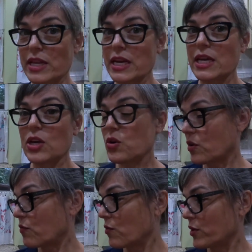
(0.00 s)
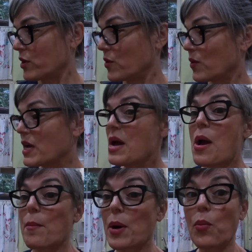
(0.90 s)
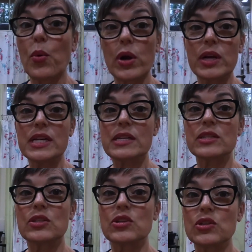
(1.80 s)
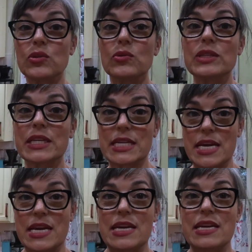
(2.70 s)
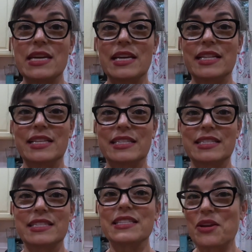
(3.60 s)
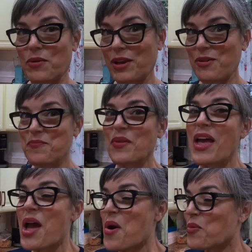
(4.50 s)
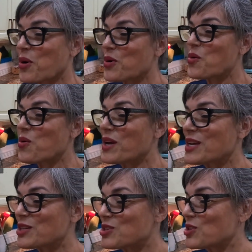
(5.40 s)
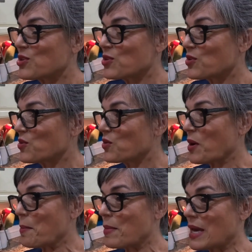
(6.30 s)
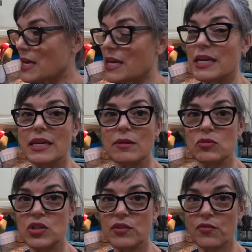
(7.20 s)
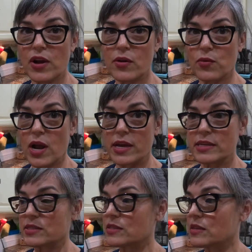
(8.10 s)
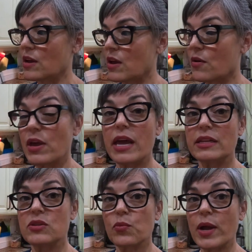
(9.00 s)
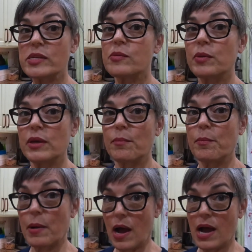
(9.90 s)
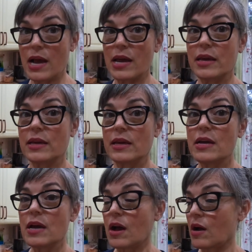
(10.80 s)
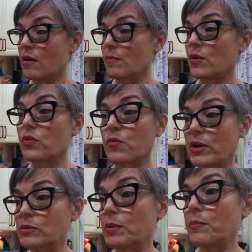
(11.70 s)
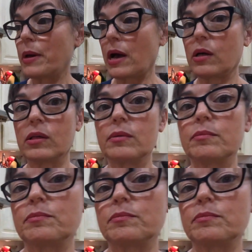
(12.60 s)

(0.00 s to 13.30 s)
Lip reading: that it can cook for you. But we're gonna do today, there we go. We're going to make a kimchi fried rice, and it's a recipe by the Recipe Pal